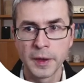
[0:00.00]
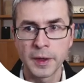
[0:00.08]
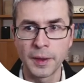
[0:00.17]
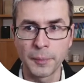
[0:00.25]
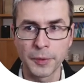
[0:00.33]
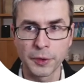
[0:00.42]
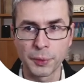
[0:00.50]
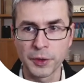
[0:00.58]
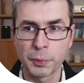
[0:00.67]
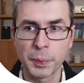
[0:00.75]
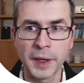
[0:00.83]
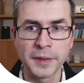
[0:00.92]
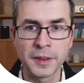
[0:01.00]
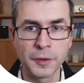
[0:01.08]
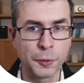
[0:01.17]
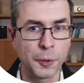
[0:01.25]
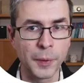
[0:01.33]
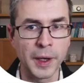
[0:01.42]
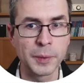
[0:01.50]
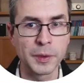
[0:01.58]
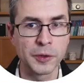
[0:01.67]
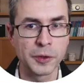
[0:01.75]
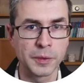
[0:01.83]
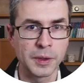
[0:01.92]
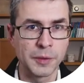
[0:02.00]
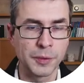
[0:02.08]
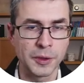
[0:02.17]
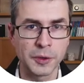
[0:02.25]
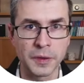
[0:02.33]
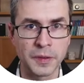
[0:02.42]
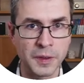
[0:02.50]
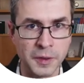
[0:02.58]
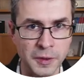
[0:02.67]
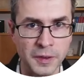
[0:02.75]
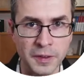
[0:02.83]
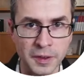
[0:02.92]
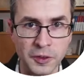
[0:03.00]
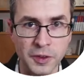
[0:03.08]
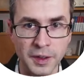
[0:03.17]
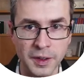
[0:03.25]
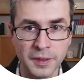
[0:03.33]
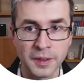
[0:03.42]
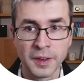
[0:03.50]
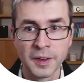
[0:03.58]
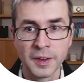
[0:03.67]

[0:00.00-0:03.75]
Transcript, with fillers: um, so which bindings for why we should even consider in such a case.